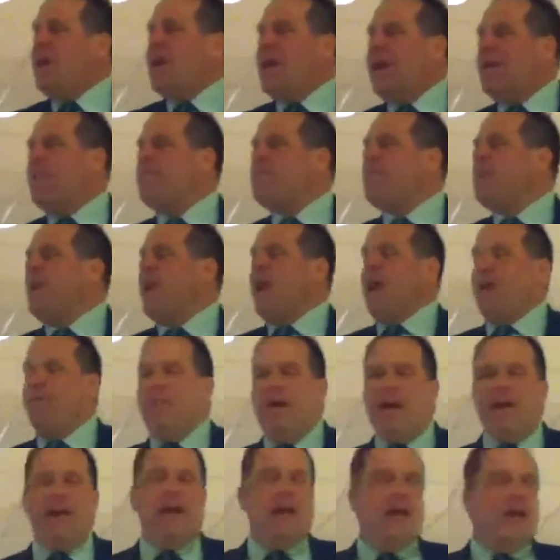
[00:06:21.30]
him and
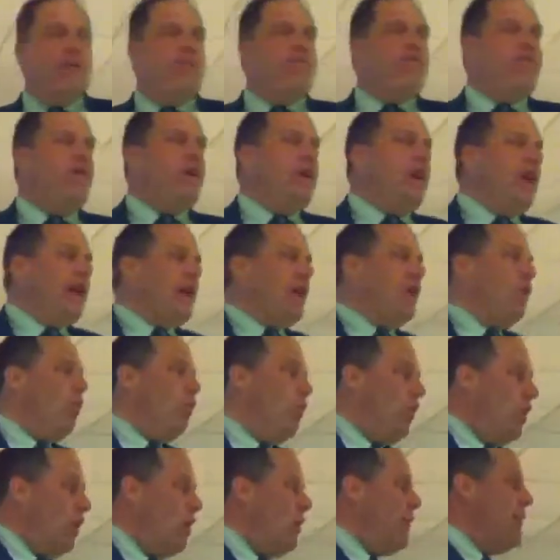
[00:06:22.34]
making him feel like a
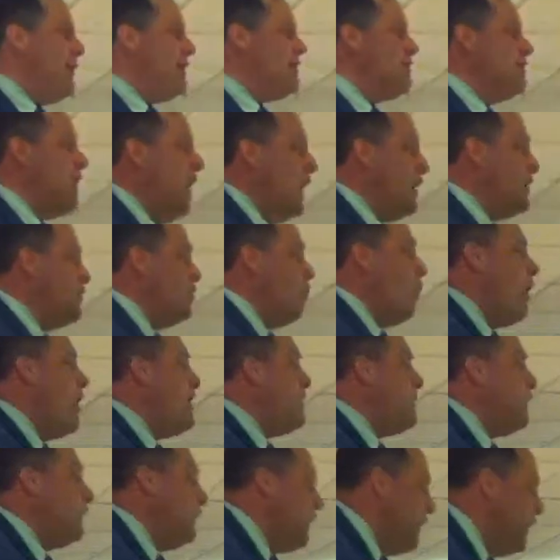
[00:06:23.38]
worm is not the way
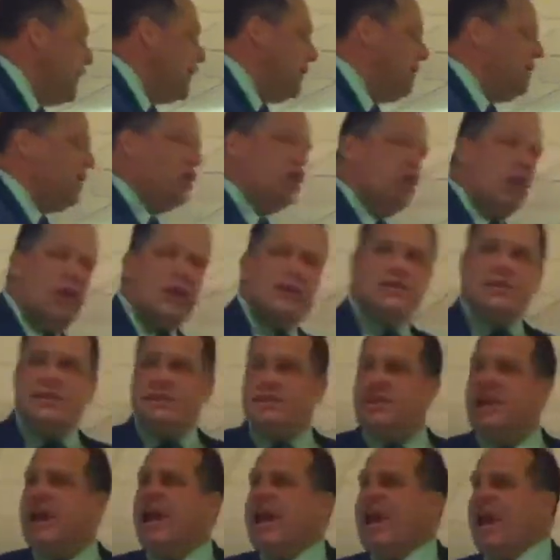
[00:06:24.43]
to lead him to
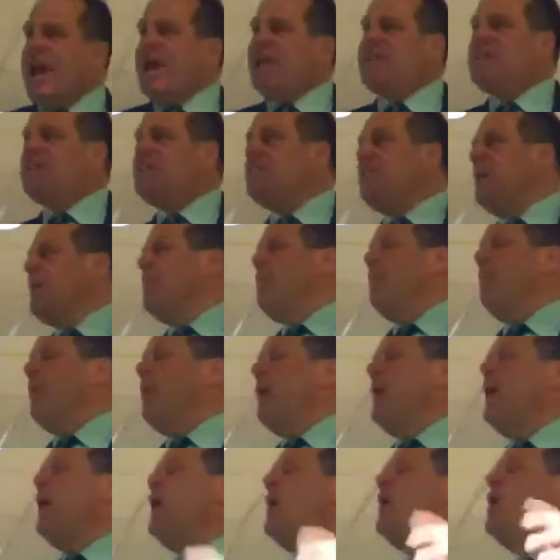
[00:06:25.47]
Jesus. It's
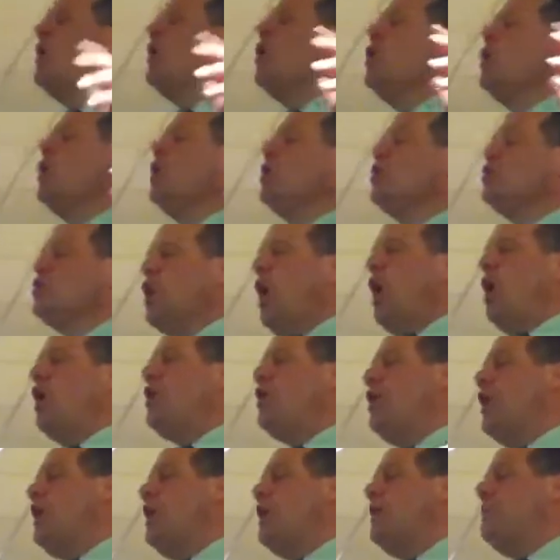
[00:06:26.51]
simply
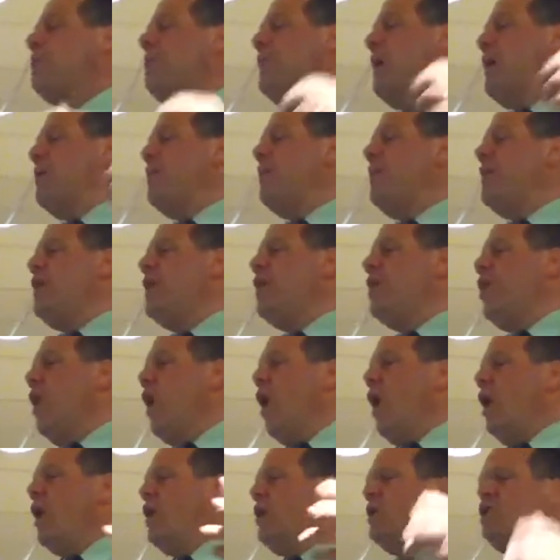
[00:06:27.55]
talking and being
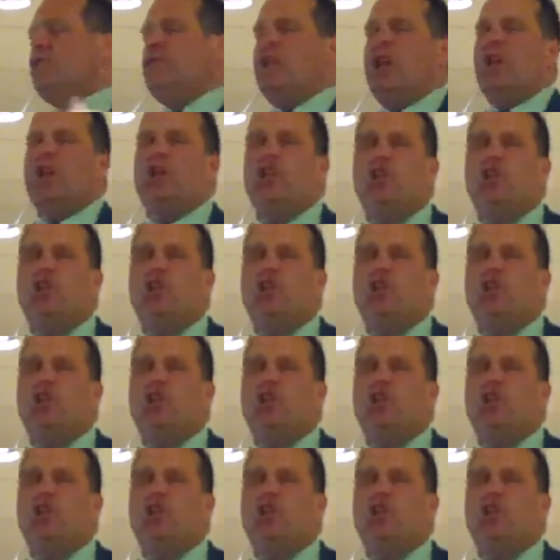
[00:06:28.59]
honest and